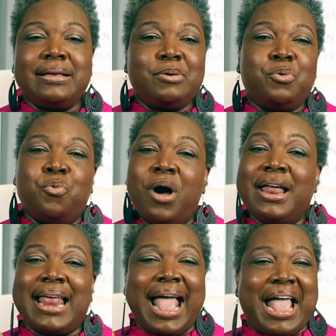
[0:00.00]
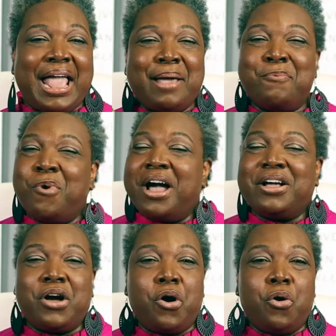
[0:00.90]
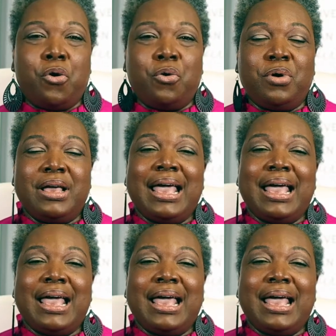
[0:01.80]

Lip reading: One aim, one goal,